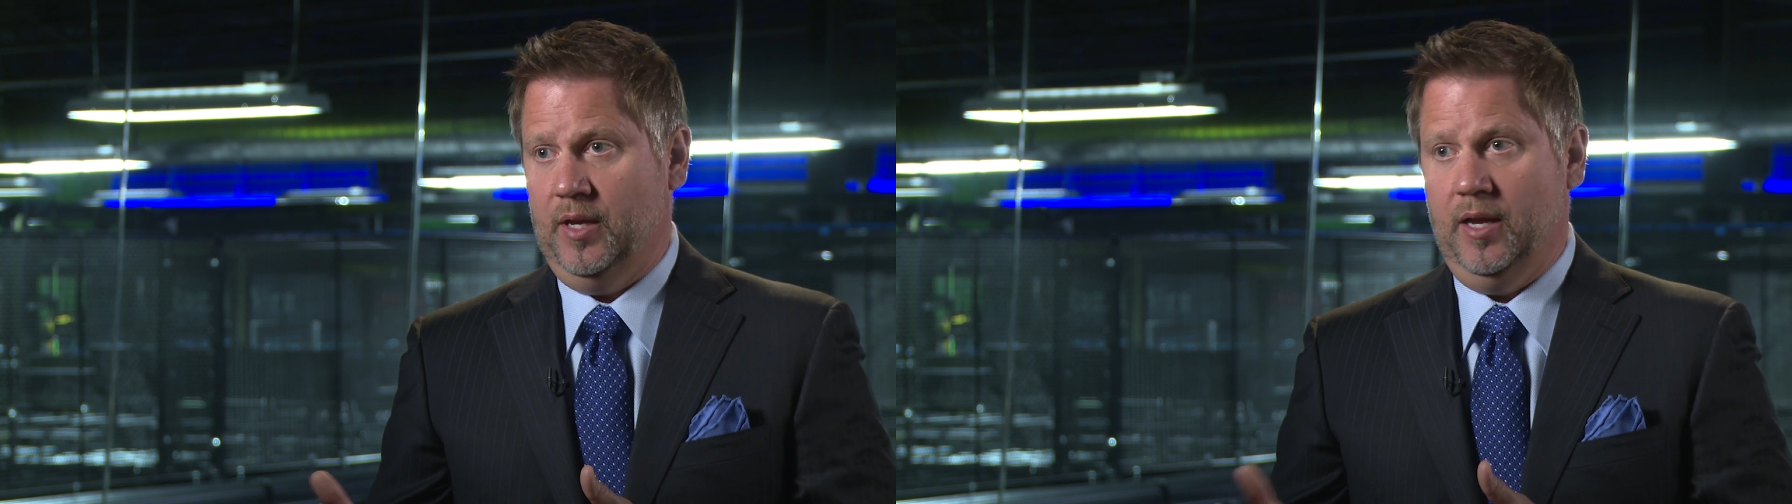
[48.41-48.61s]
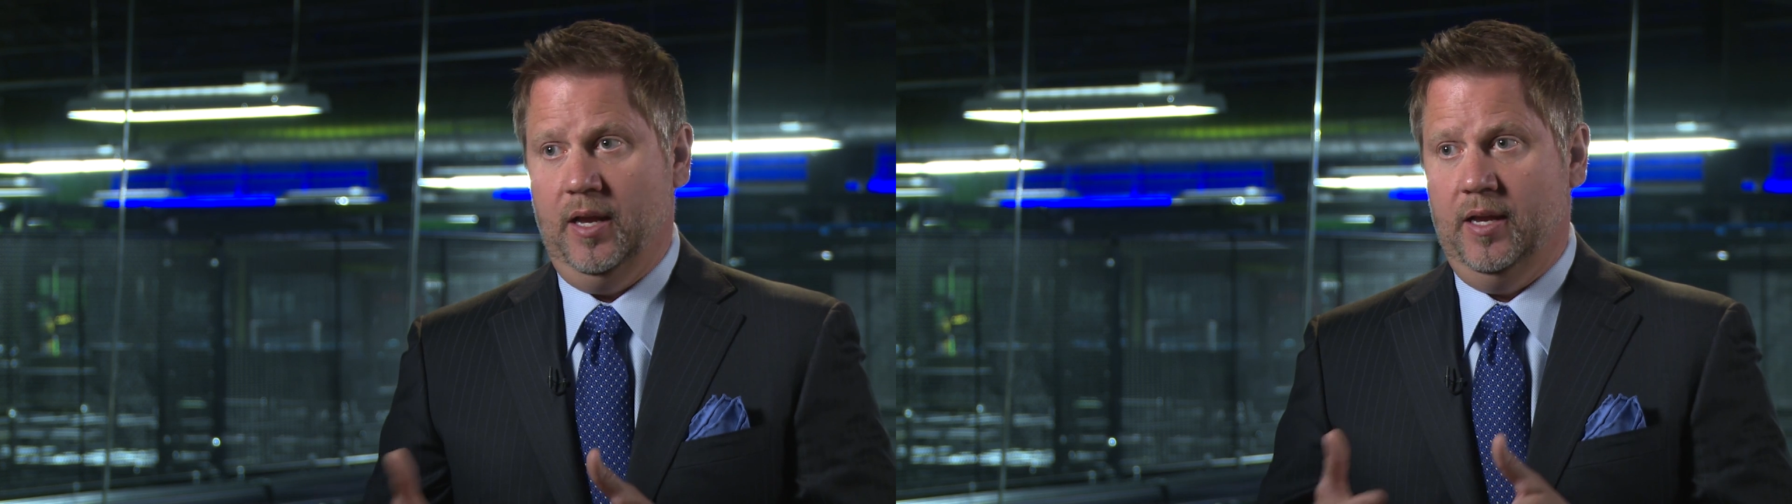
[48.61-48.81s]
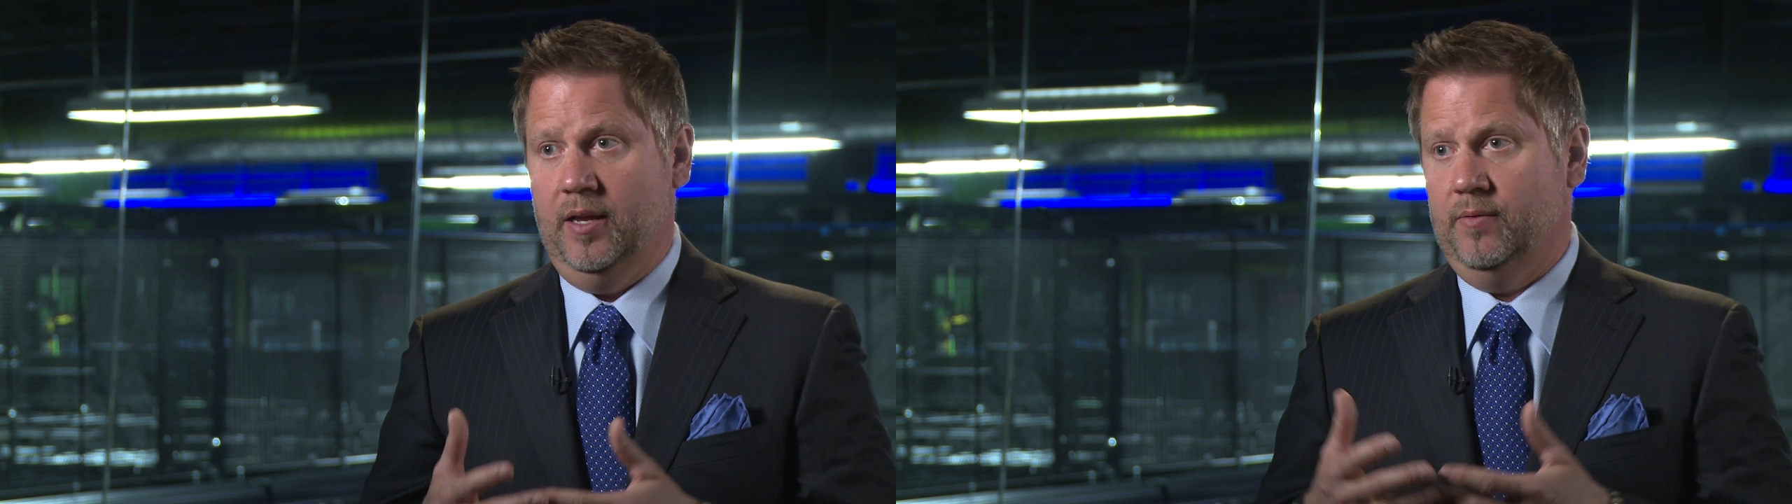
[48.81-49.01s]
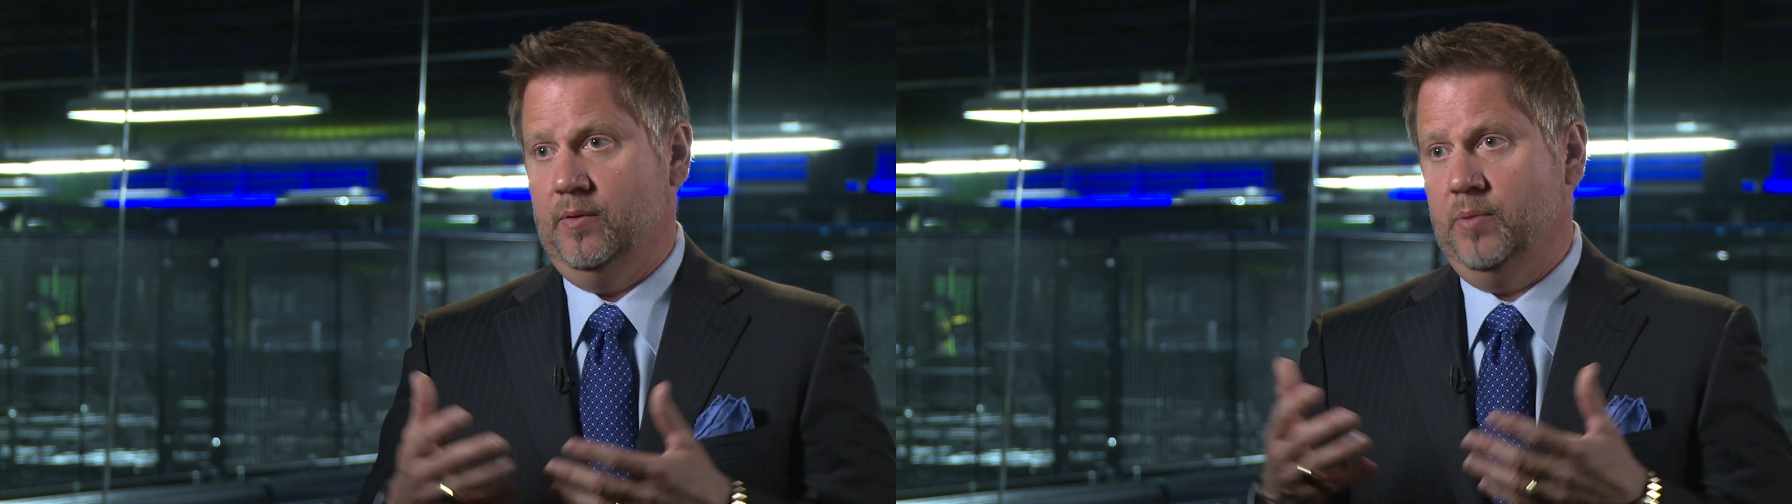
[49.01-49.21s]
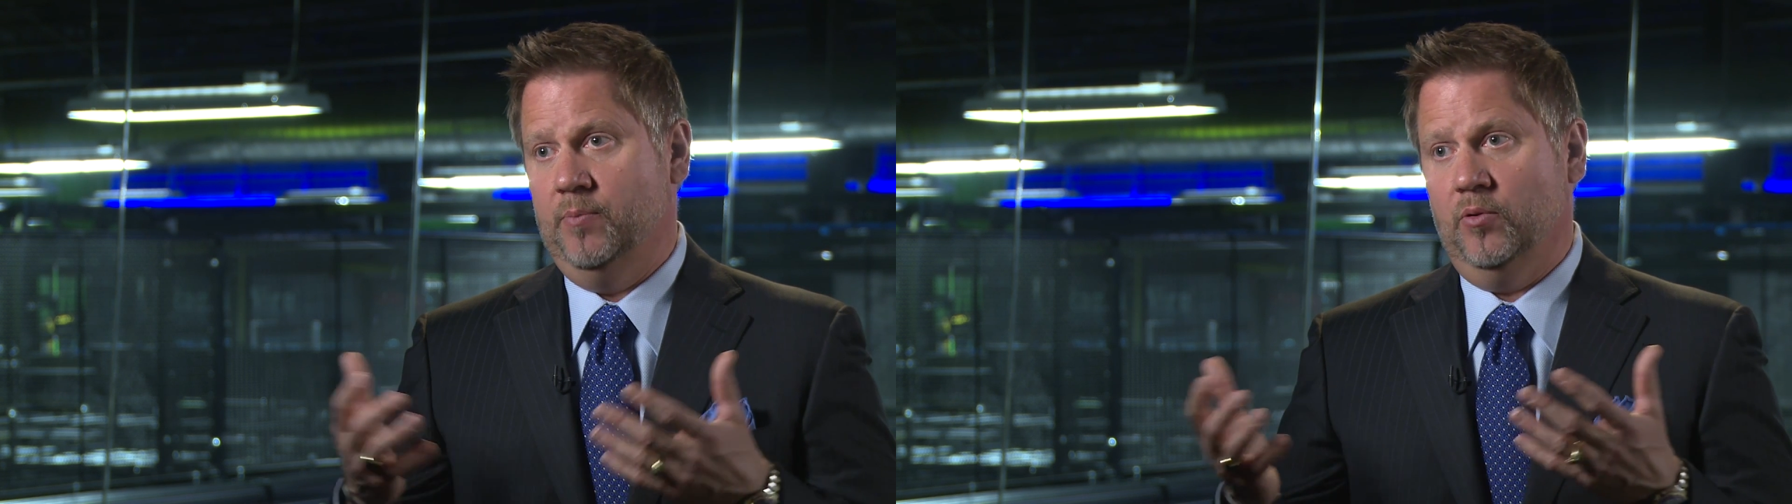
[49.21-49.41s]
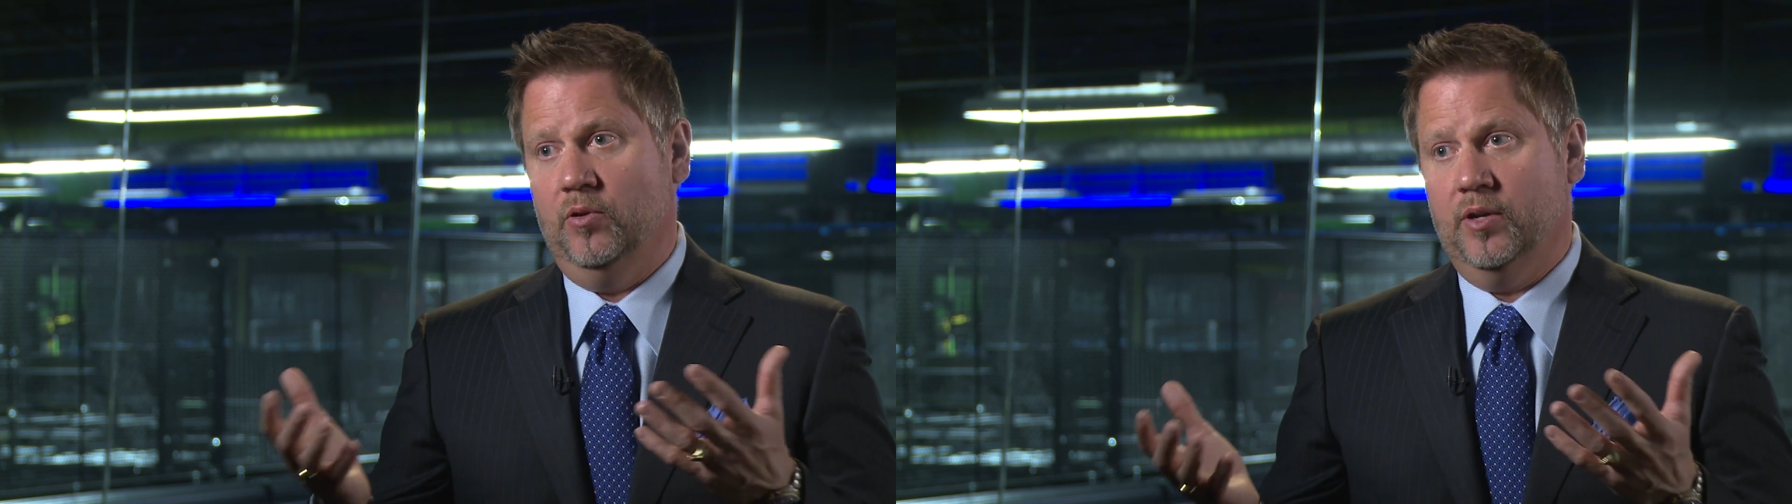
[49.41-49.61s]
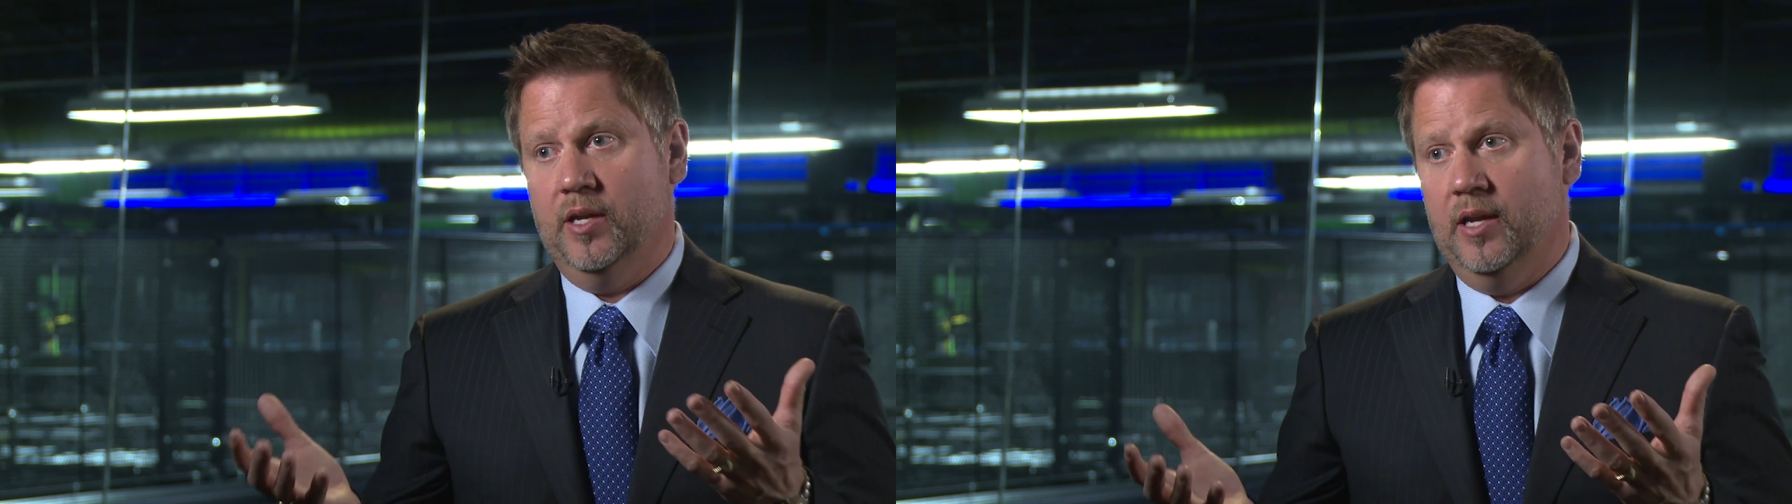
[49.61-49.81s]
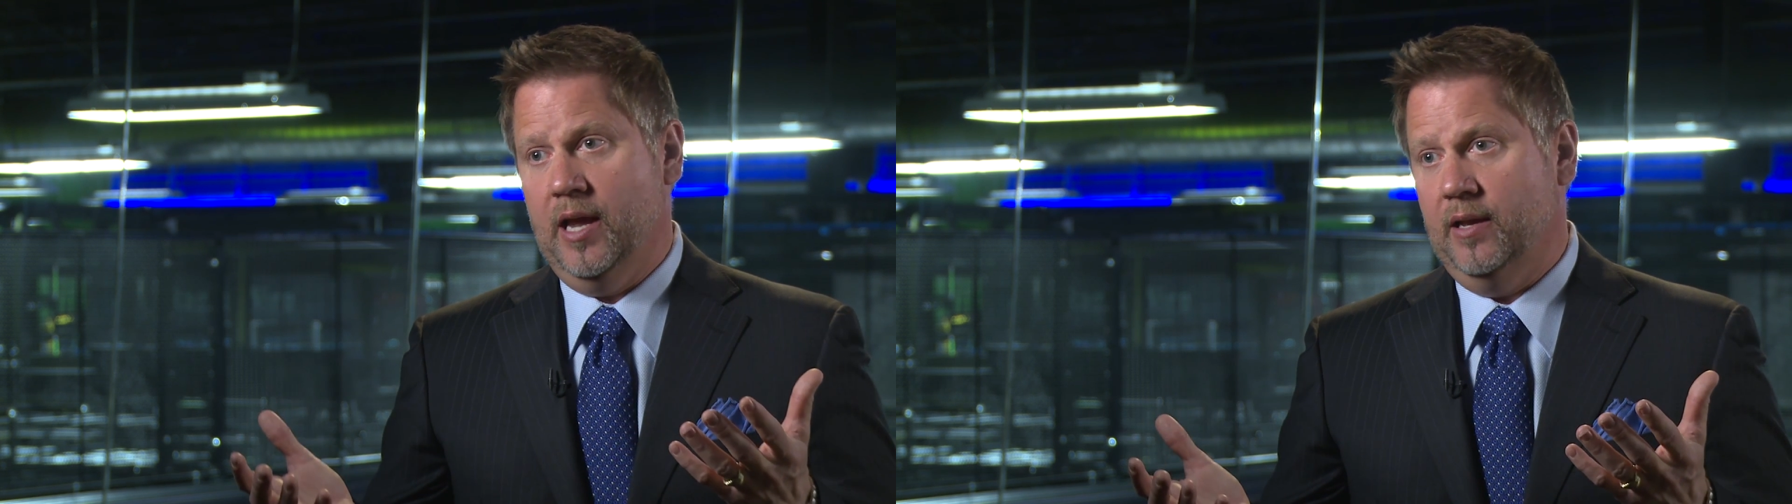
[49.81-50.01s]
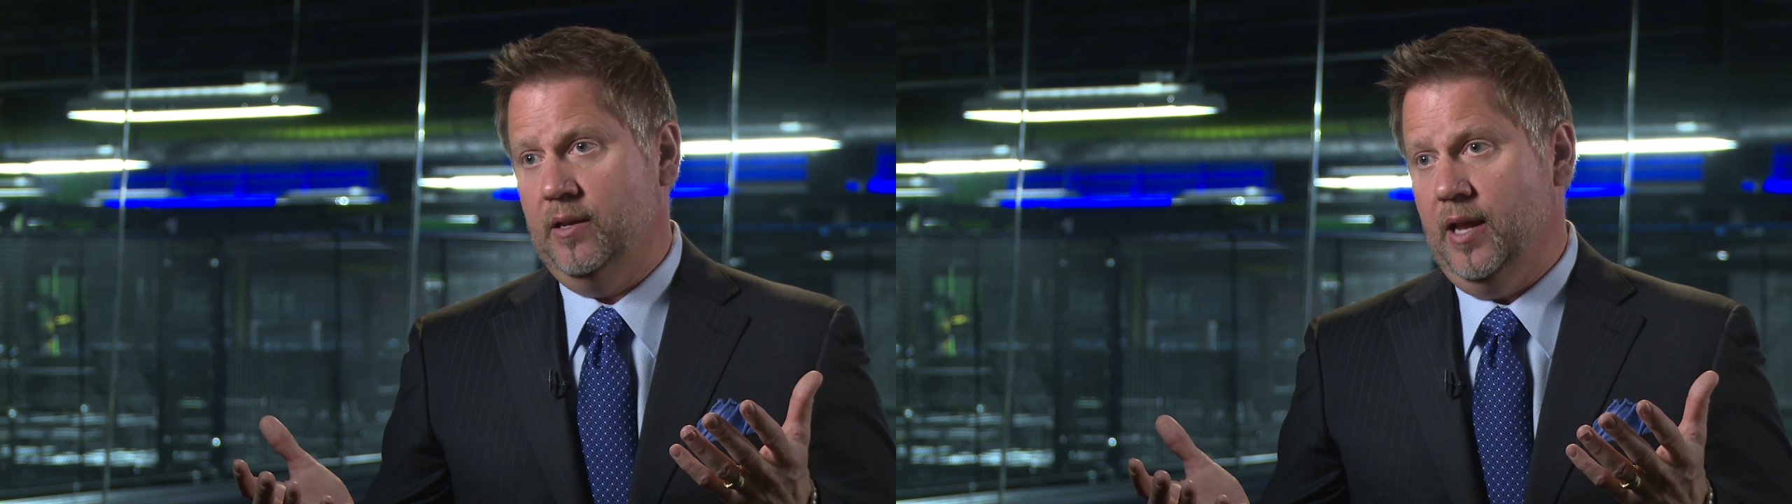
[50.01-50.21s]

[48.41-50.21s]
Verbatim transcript: Uh, it, people are looking at,